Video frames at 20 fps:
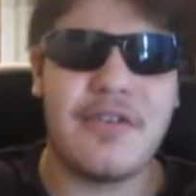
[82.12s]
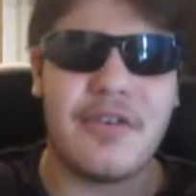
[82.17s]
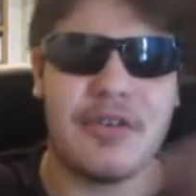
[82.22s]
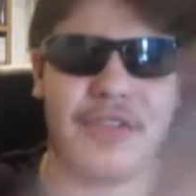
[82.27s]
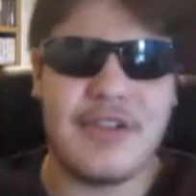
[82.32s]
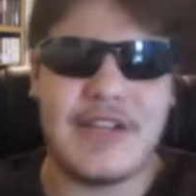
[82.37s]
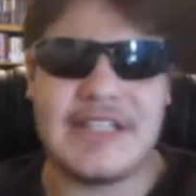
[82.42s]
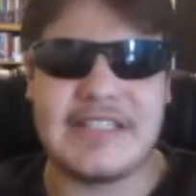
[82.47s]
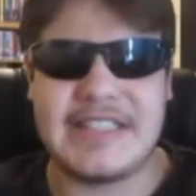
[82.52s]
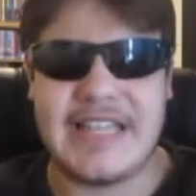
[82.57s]
for
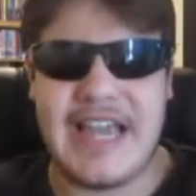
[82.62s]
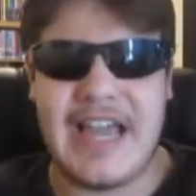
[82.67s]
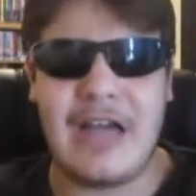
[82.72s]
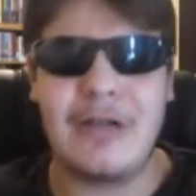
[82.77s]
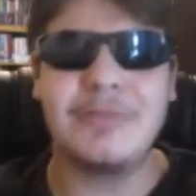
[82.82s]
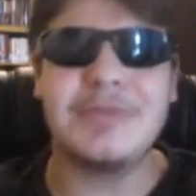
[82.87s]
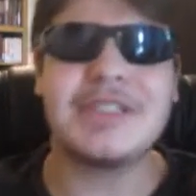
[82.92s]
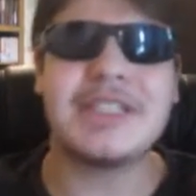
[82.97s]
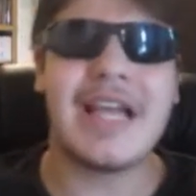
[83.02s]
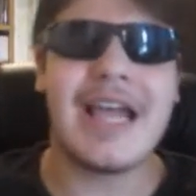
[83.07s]
the
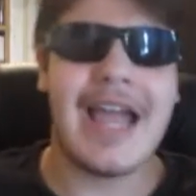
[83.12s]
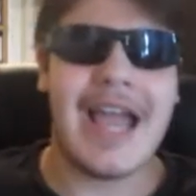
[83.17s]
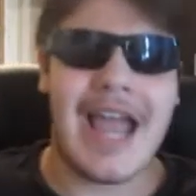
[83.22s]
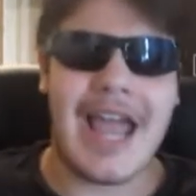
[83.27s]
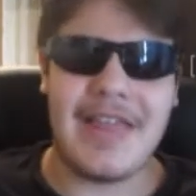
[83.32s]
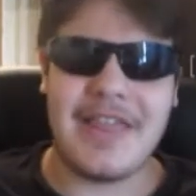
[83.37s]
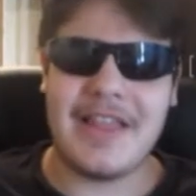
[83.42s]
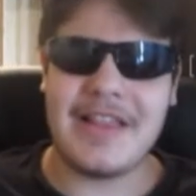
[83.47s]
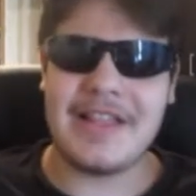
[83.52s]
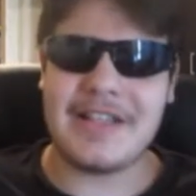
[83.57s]
exams,
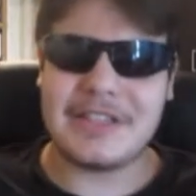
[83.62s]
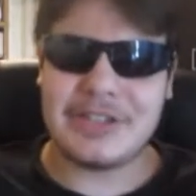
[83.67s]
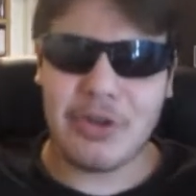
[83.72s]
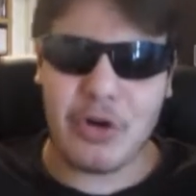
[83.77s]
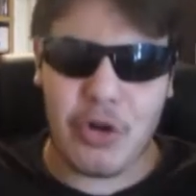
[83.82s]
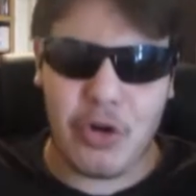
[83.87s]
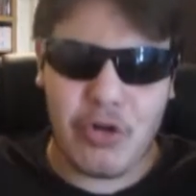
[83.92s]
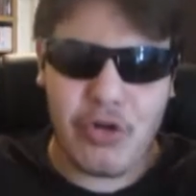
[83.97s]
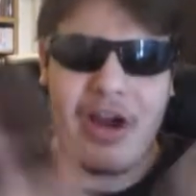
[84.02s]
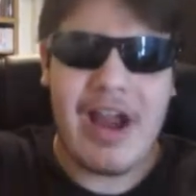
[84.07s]
and then they
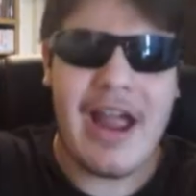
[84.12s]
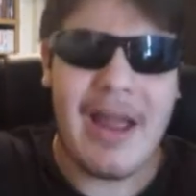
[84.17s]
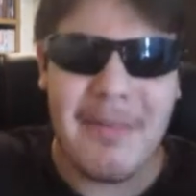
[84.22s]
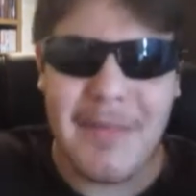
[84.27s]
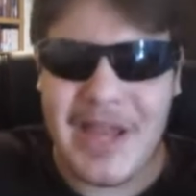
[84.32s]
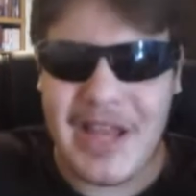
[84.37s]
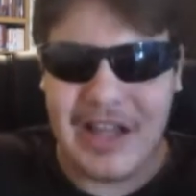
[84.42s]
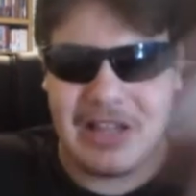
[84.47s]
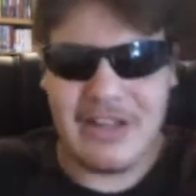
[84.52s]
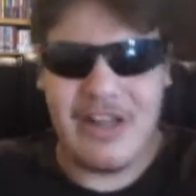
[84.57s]
start
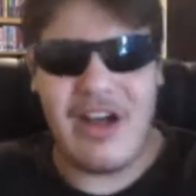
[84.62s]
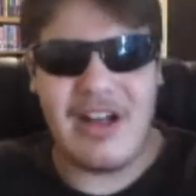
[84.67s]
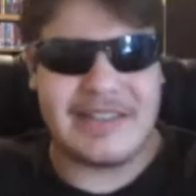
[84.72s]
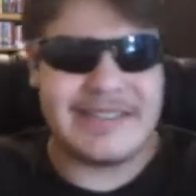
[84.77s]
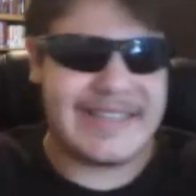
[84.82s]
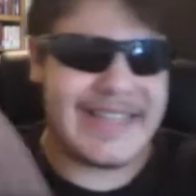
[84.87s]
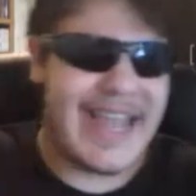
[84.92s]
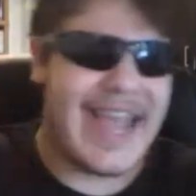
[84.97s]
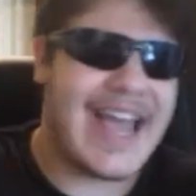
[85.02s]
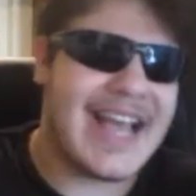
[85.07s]
cramming a lot
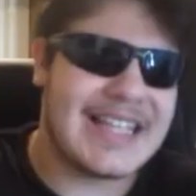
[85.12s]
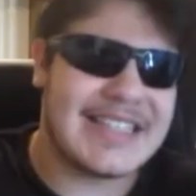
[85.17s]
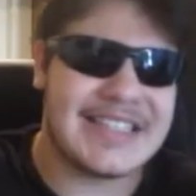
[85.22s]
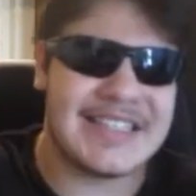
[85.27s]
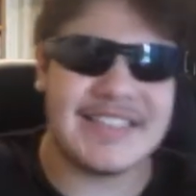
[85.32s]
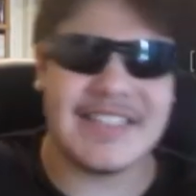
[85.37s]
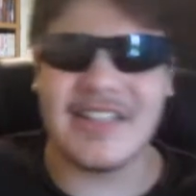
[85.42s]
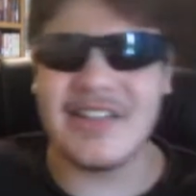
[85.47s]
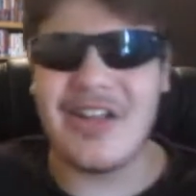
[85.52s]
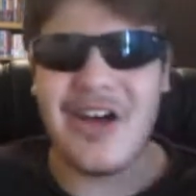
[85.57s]
of
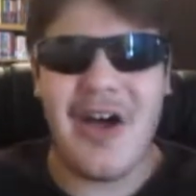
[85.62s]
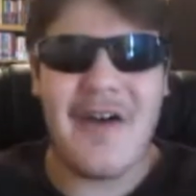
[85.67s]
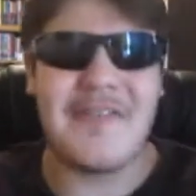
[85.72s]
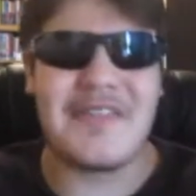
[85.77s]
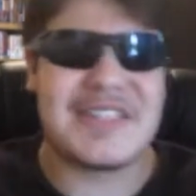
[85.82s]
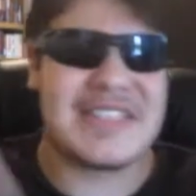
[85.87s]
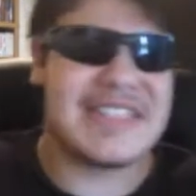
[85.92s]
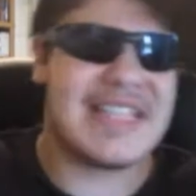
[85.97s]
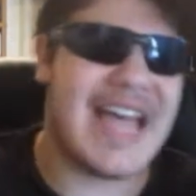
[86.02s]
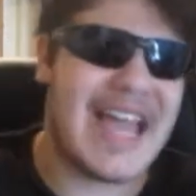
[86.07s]
tests, a lot
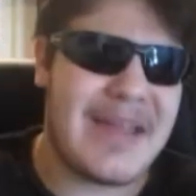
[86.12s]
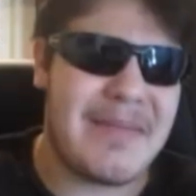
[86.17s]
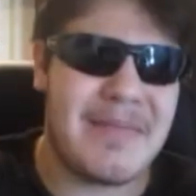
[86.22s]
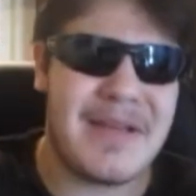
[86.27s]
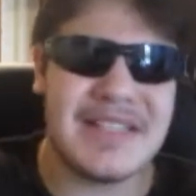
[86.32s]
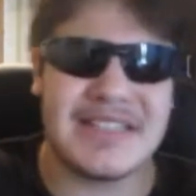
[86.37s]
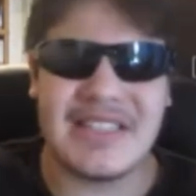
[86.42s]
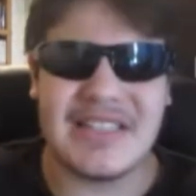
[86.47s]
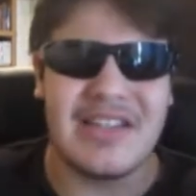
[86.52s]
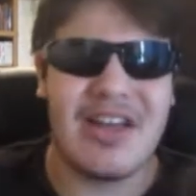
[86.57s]
of
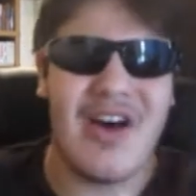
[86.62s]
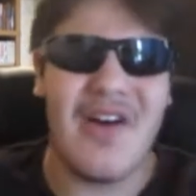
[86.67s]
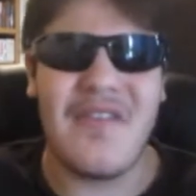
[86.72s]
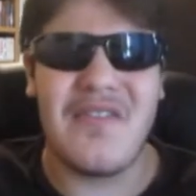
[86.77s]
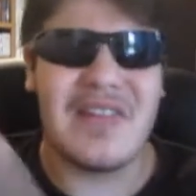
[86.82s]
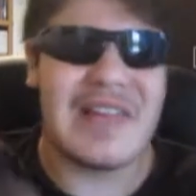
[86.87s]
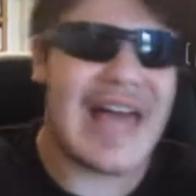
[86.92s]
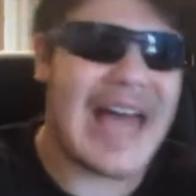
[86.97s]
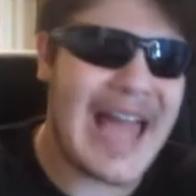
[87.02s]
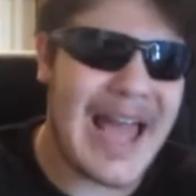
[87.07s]
assignments, a lot
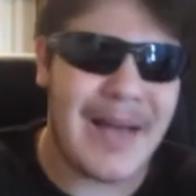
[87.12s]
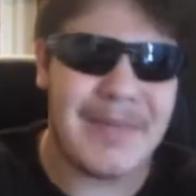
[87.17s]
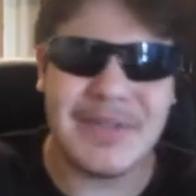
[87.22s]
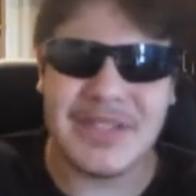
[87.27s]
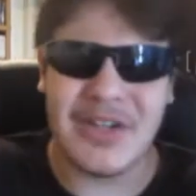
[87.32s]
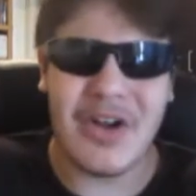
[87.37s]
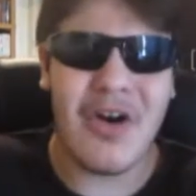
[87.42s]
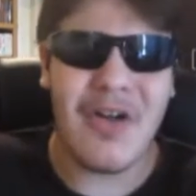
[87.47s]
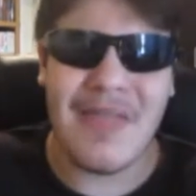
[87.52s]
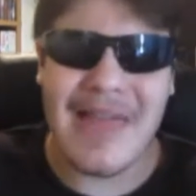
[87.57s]
of
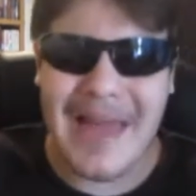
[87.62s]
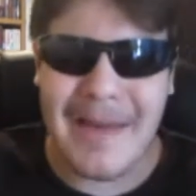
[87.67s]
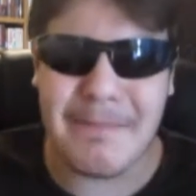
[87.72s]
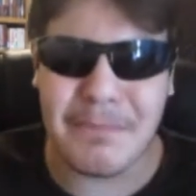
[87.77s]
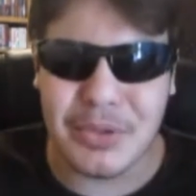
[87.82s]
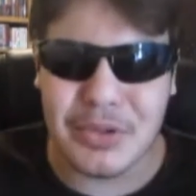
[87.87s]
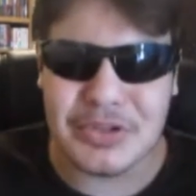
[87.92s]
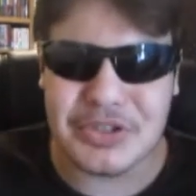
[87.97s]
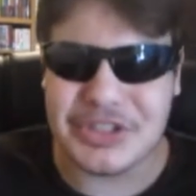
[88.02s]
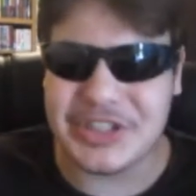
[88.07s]
labs, and all
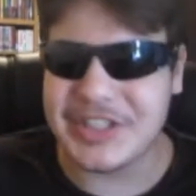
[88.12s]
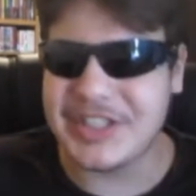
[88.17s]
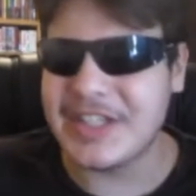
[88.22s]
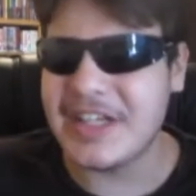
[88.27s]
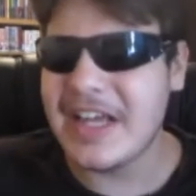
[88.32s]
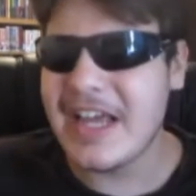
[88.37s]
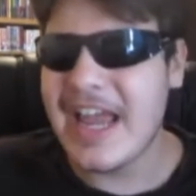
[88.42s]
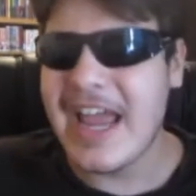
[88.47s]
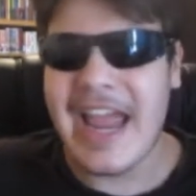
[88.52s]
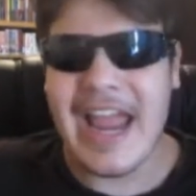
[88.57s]
that bullshit.